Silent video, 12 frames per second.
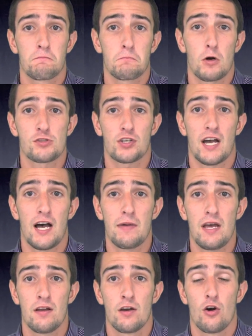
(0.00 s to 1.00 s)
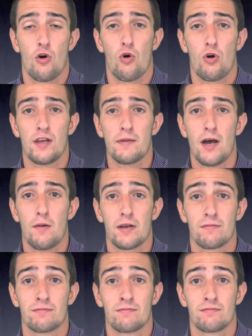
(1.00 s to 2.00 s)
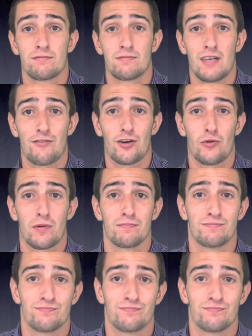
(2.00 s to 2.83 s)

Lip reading: post a comment or email me. Have a good one.